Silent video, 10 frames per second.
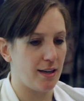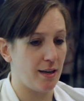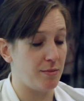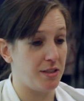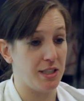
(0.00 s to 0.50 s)

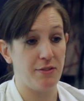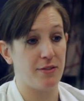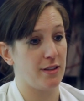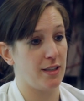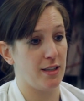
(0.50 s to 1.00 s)
I'm
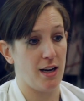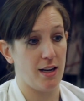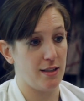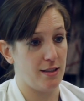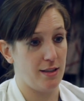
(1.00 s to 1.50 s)
definitely
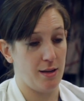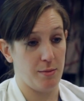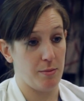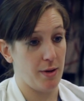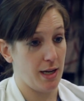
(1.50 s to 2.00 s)
not at
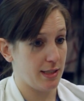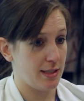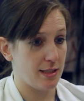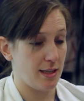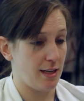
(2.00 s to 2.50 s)
my
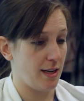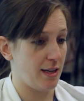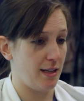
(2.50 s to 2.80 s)
best, and